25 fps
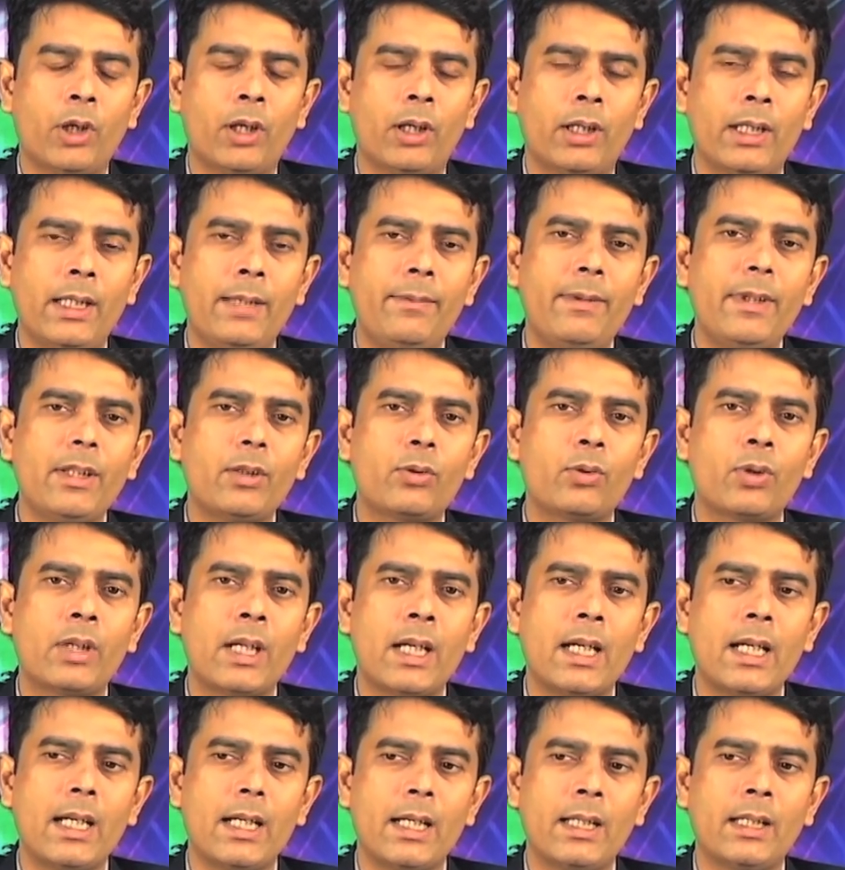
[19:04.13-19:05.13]
living
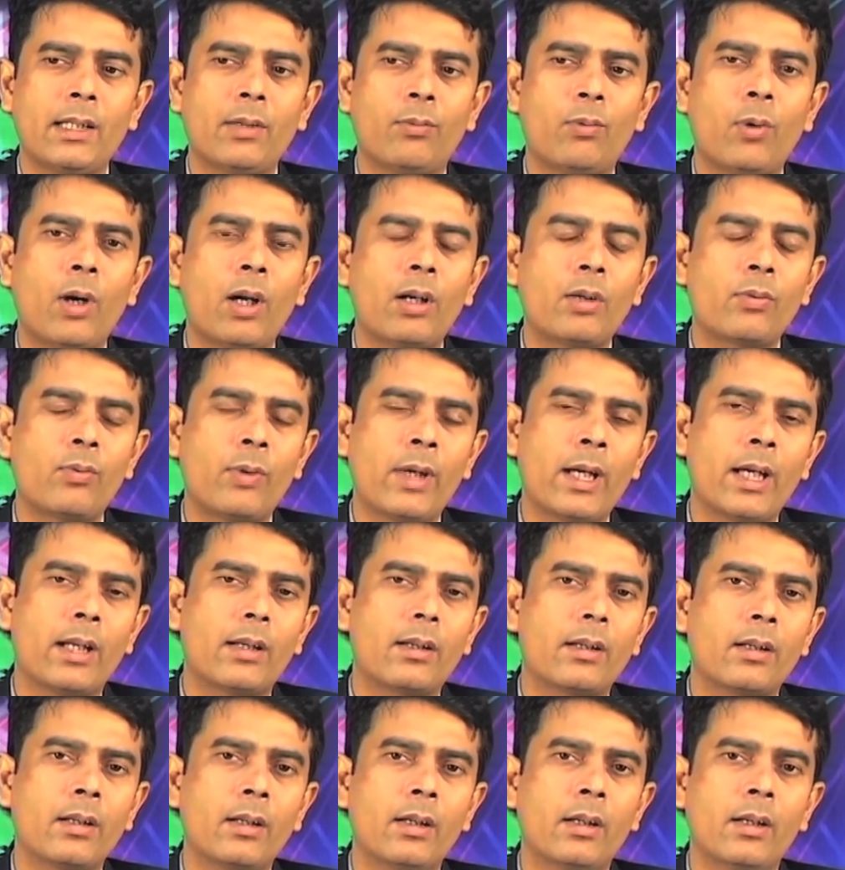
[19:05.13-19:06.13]
today in the world
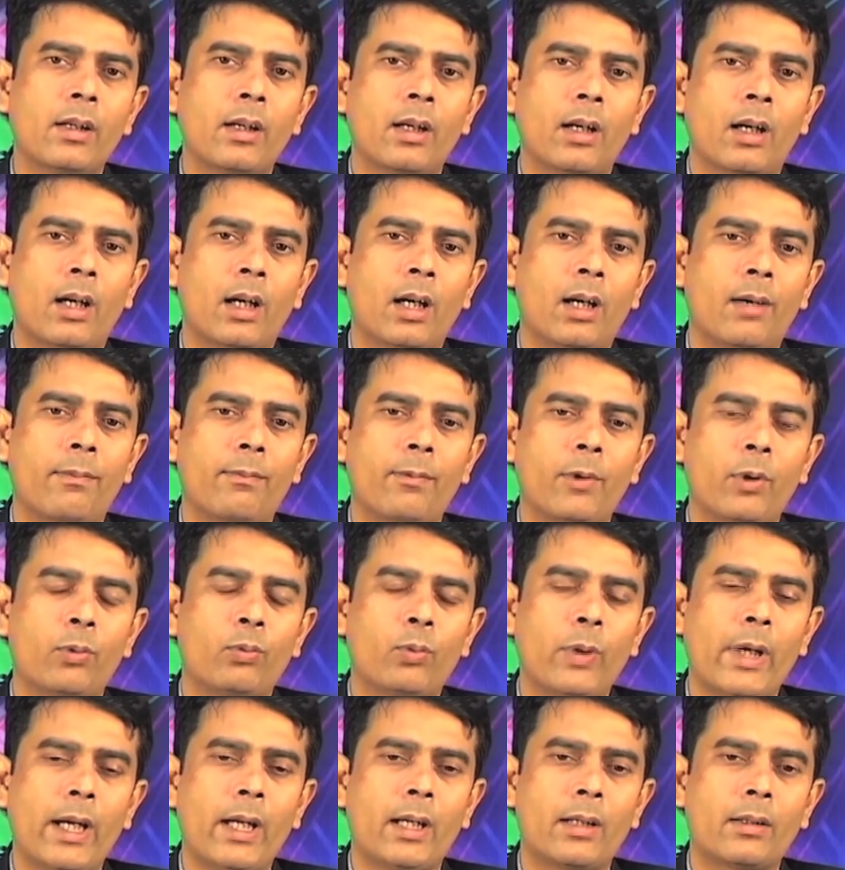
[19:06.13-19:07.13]

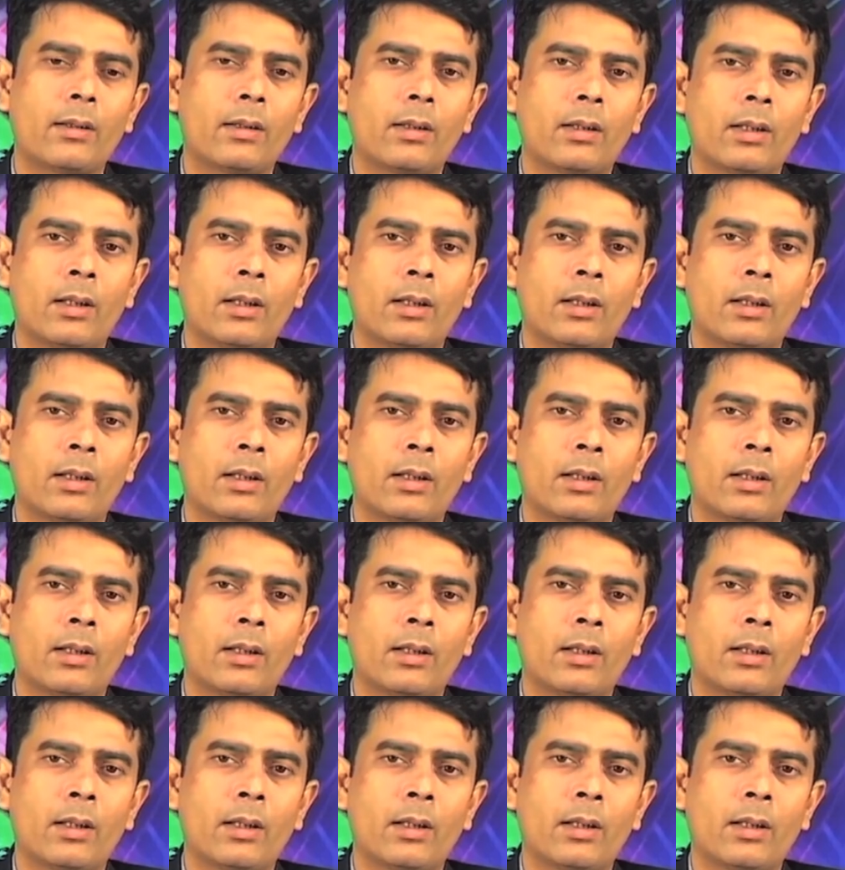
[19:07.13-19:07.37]
where